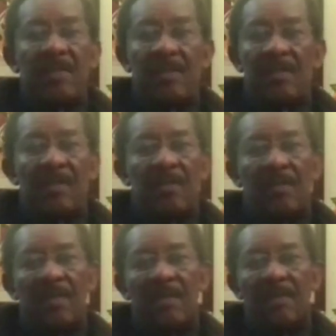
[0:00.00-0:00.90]
and see that thing
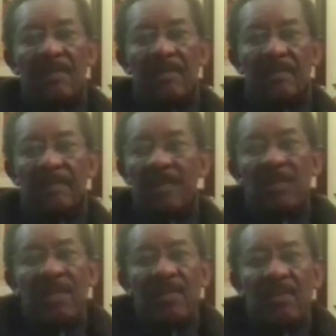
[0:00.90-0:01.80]
go down,
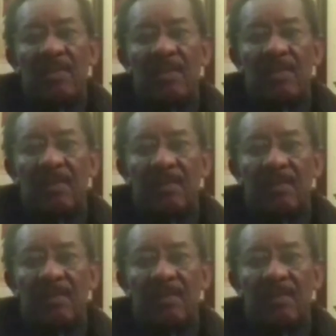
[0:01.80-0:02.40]
but we can't do much.